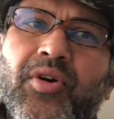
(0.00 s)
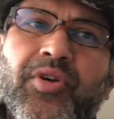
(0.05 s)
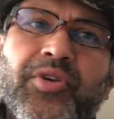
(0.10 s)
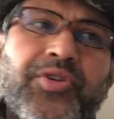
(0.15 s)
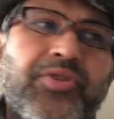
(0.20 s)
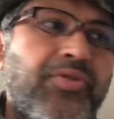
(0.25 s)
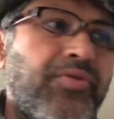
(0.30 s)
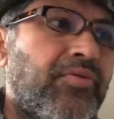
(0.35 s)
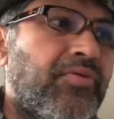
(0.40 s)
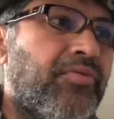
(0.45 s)

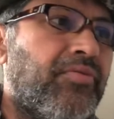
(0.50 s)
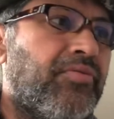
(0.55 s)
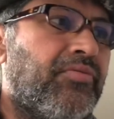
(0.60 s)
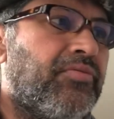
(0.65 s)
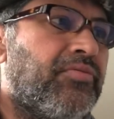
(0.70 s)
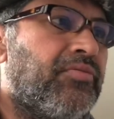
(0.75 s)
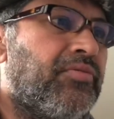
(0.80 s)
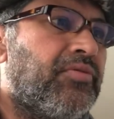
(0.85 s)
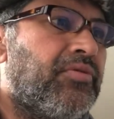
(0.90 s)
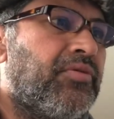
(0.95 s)
you
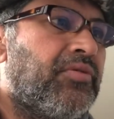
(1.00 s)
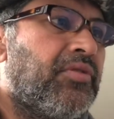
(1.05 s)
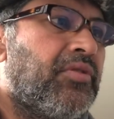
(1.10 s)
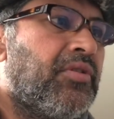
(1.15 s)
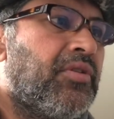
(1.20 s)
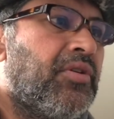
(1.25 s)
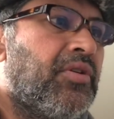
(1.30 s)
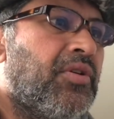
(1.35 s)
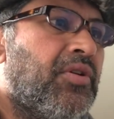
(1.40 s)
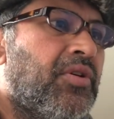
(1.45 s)

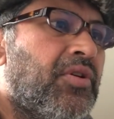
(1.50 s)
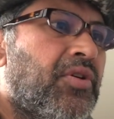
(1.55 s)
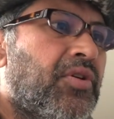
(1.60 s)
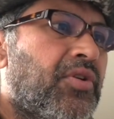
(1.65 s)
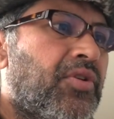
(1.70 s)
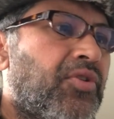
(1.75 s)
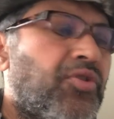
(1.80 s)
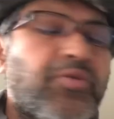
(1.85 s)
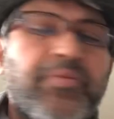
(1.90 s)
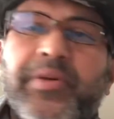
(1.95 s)

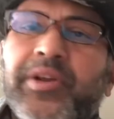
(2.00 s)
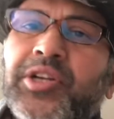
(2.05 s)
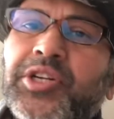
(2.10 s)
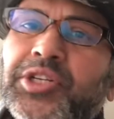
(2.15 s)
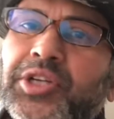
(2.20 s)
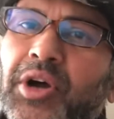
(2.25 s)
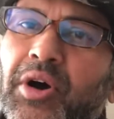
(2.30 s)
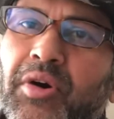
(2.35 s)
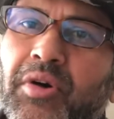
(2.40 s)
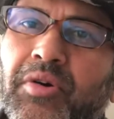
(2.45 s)
you've been
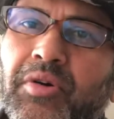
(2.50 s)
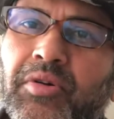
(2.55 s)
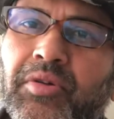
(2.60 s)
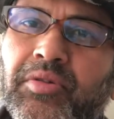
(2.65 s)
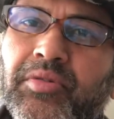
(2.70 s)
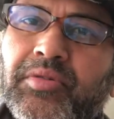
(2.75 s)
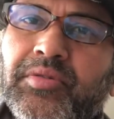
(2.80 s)
told